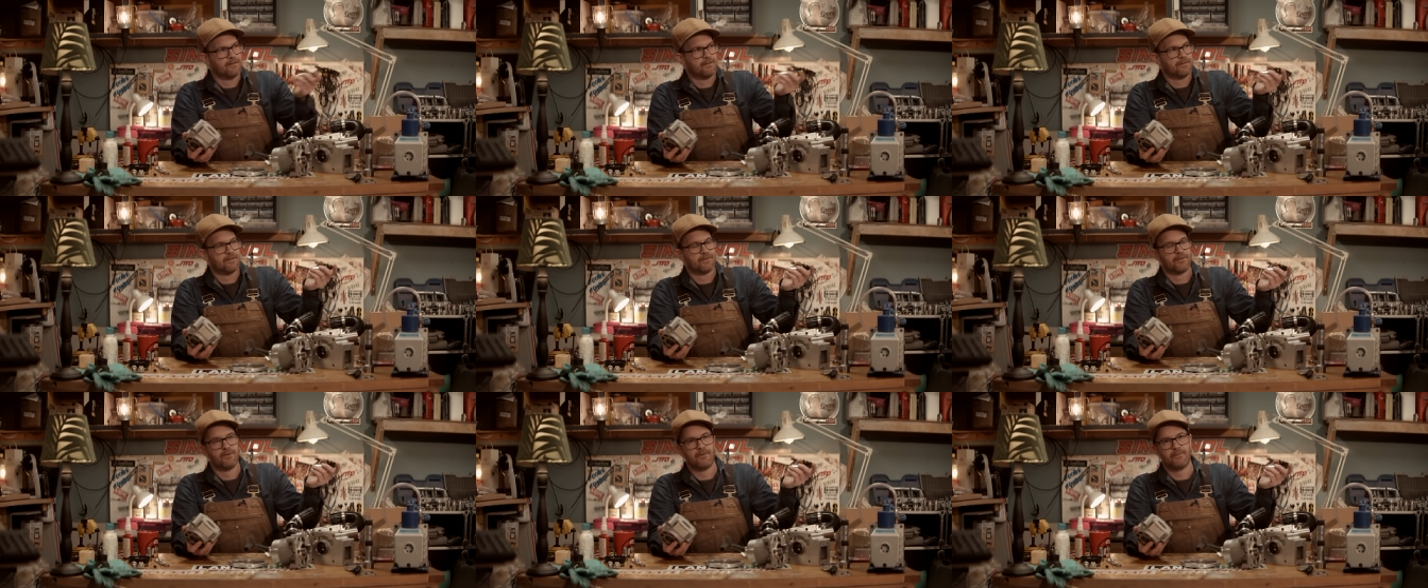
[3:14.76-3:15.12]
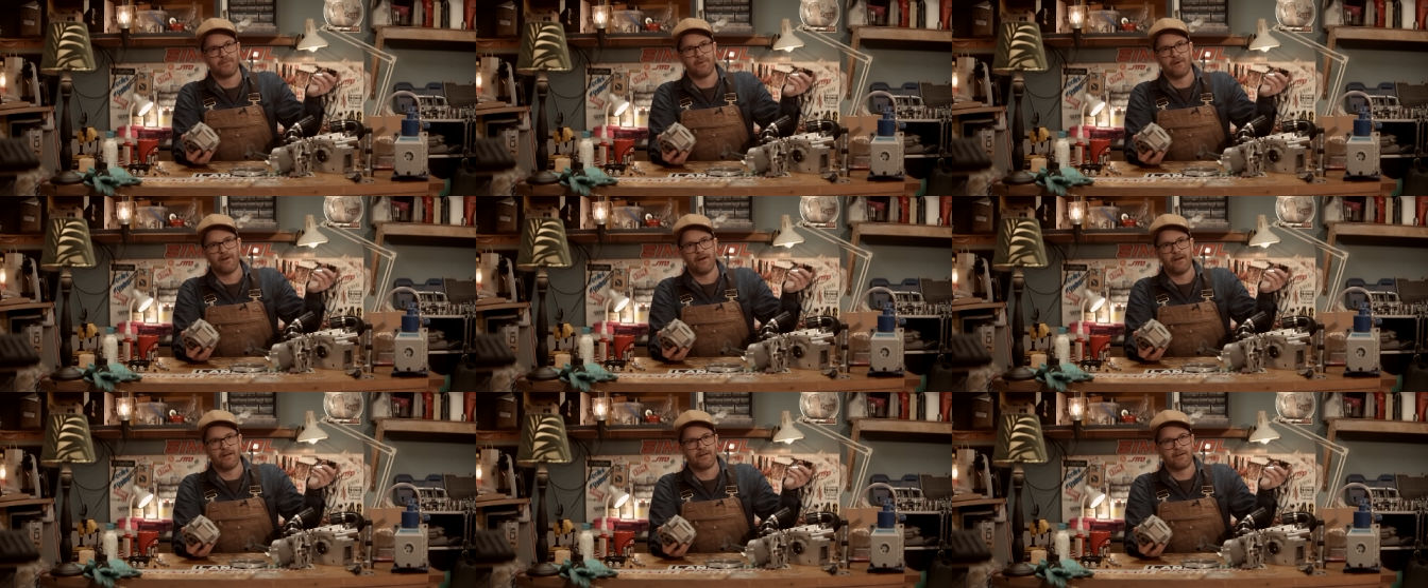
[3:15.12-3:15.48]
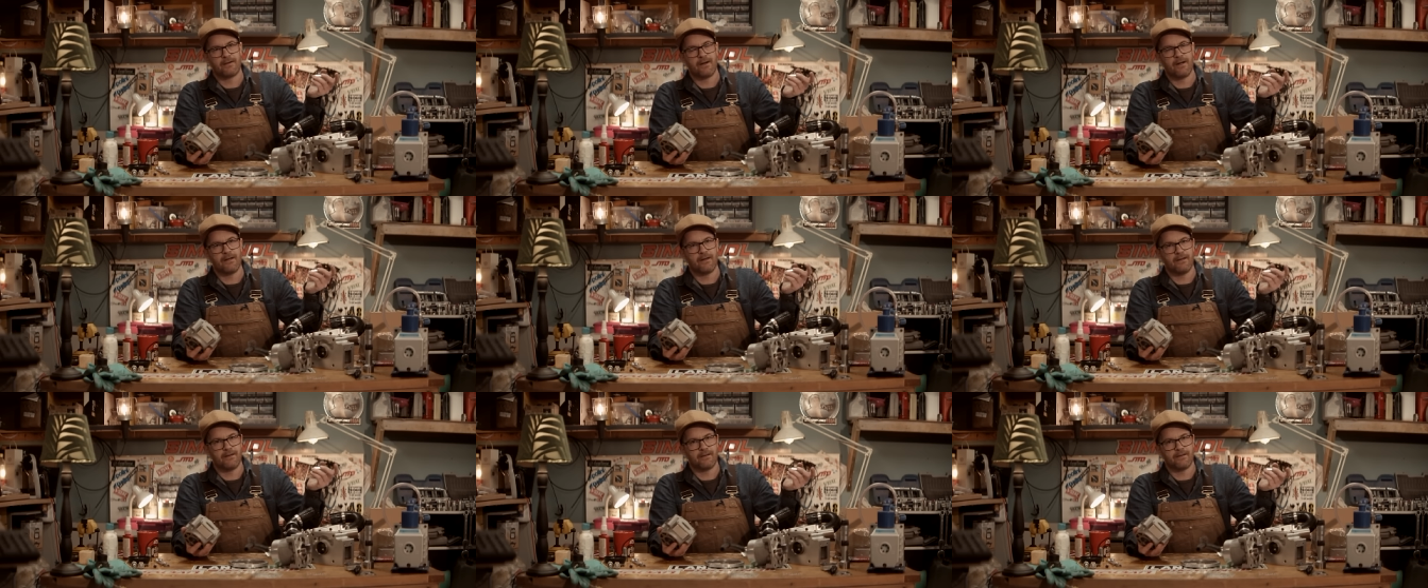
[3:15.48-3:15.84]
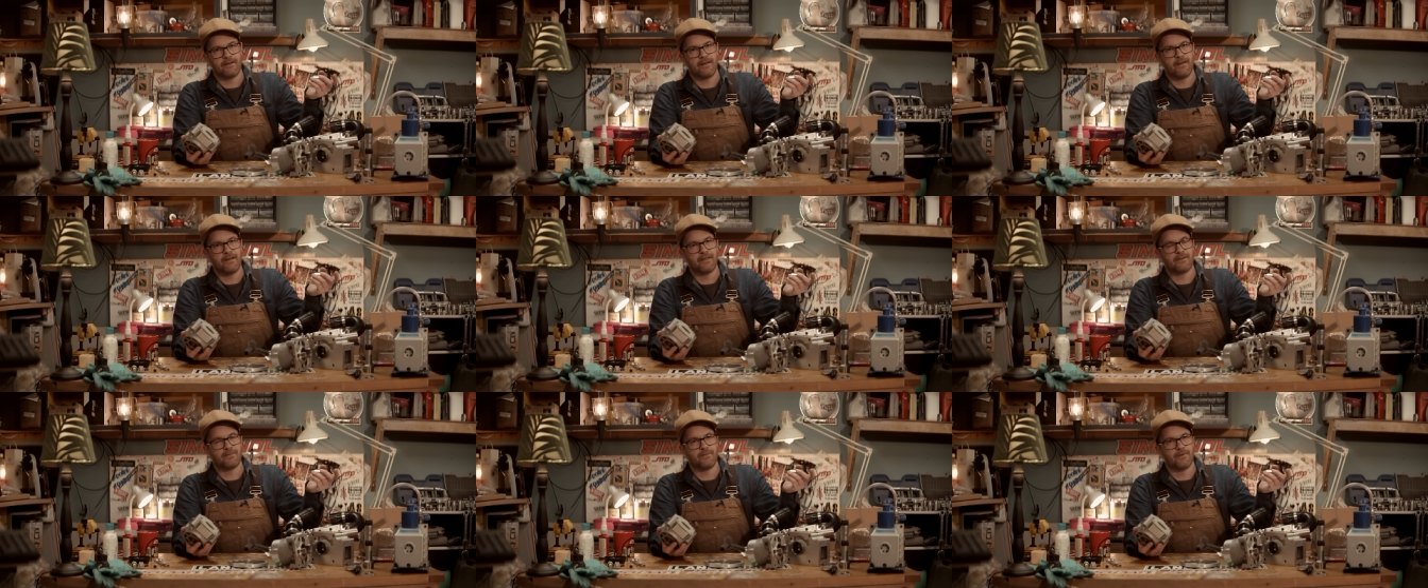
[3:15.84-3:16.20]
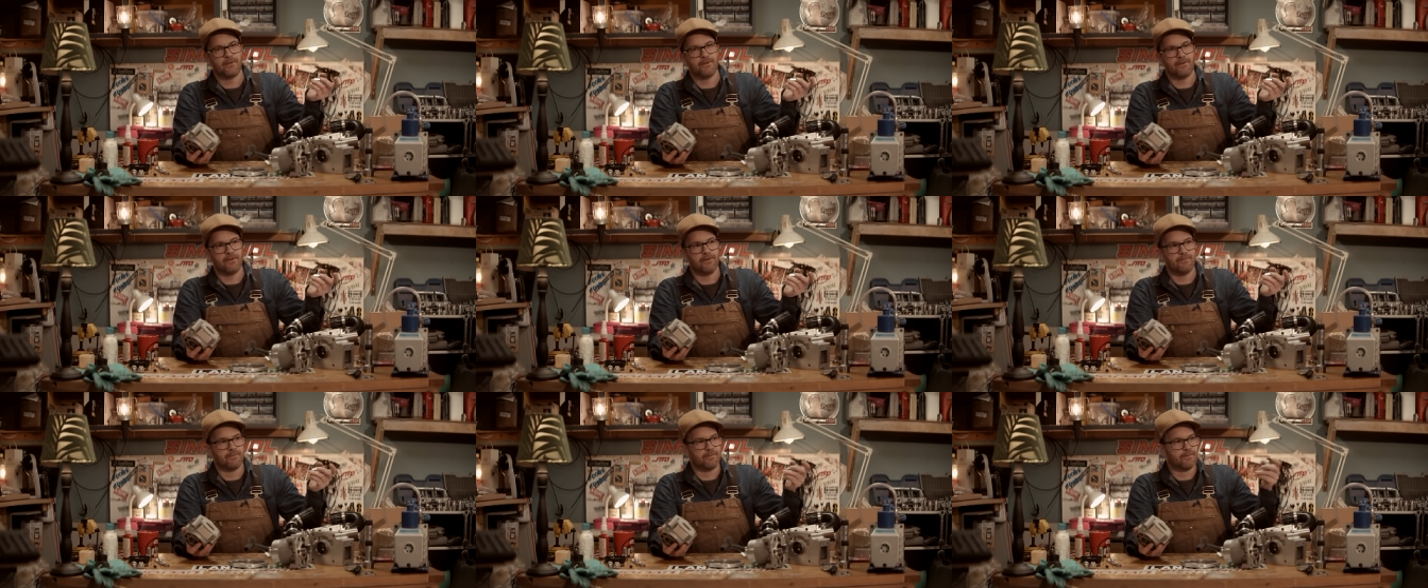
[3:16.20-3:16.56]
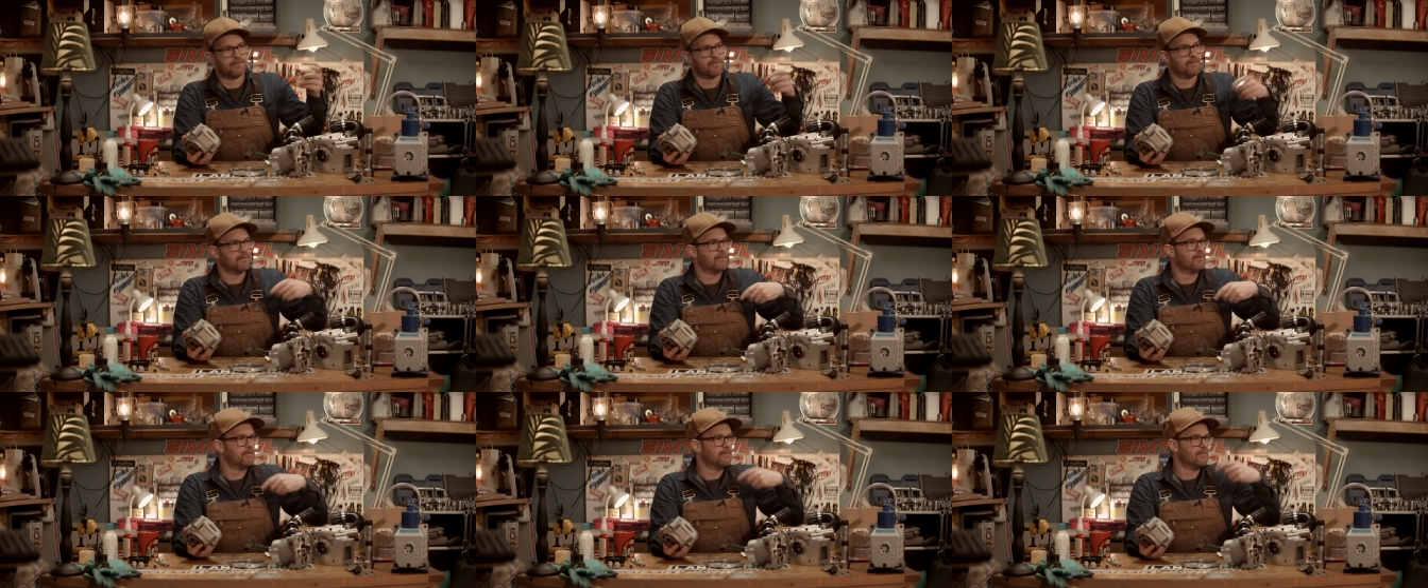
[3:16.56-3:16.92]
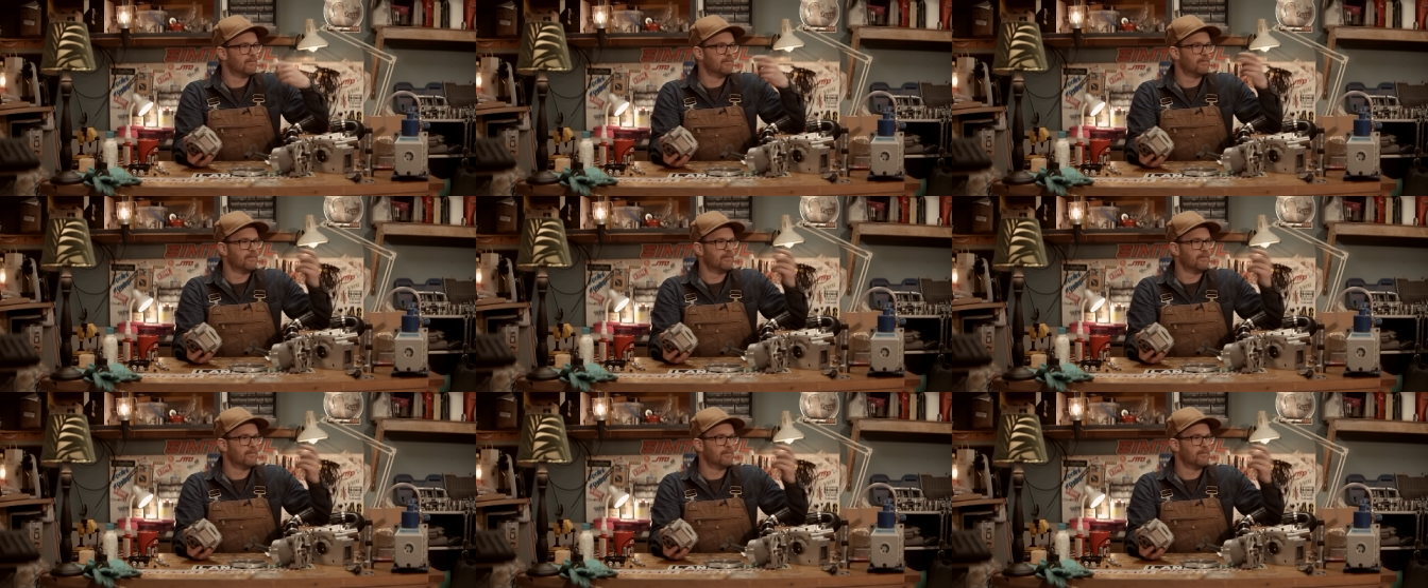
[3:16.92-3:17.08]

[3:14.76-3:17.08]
super high ca case volume to